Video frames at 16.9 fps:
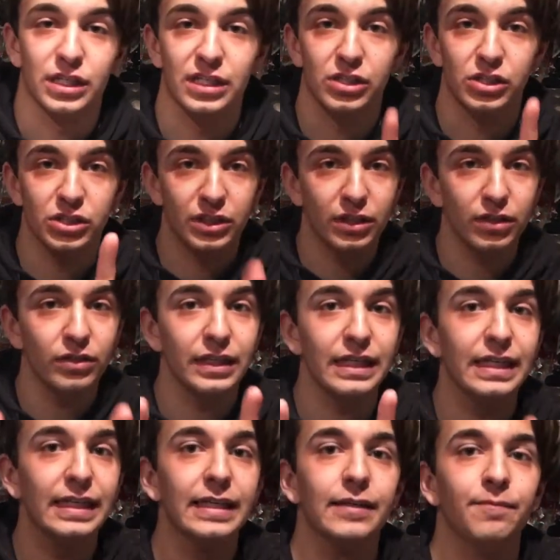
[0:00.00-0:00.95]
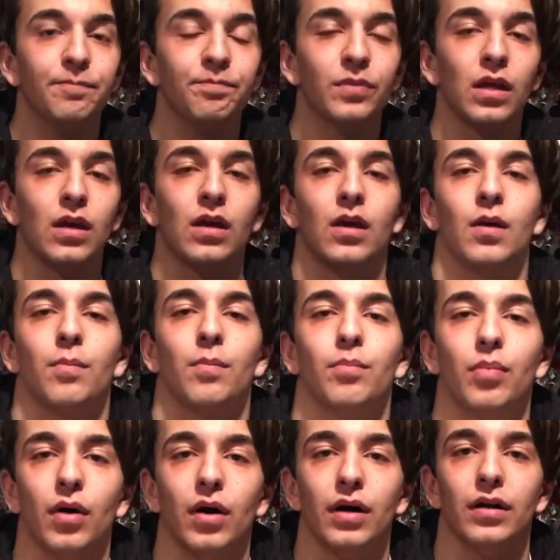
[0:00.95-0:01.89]
They still eat,
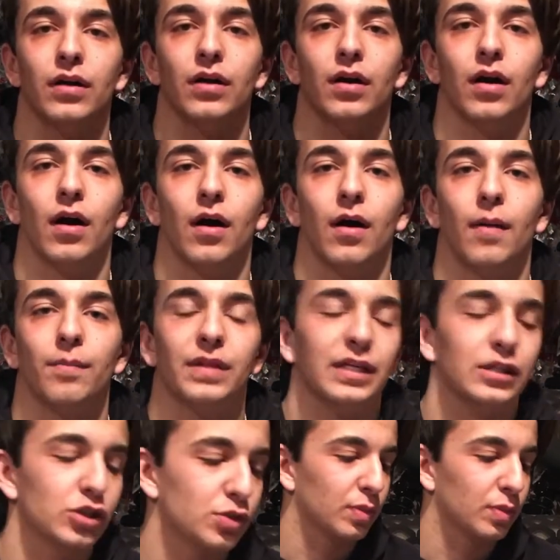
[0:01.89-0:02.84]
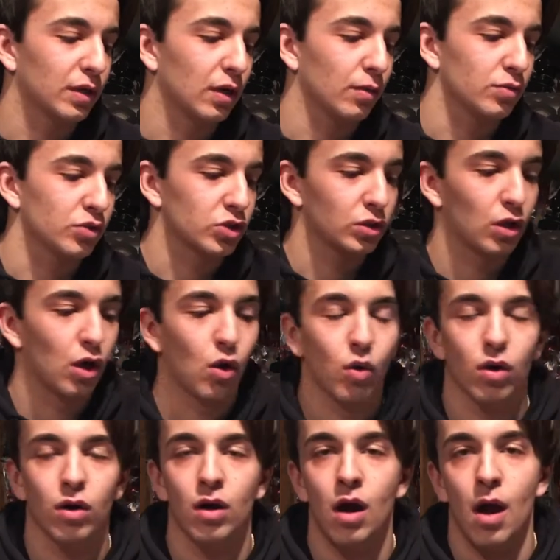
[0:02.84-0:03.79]
but they become
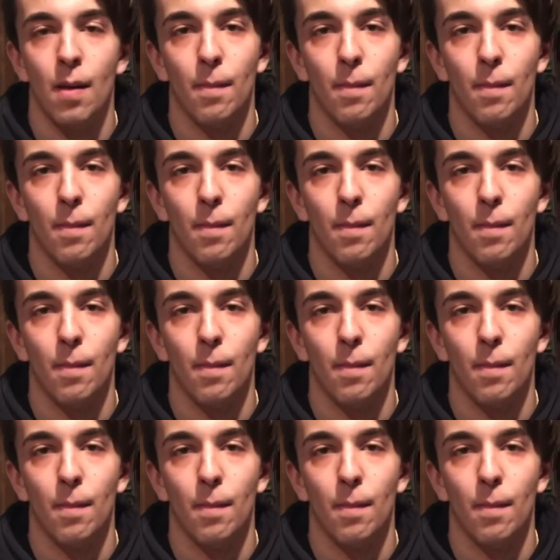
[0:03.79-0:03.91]
slower,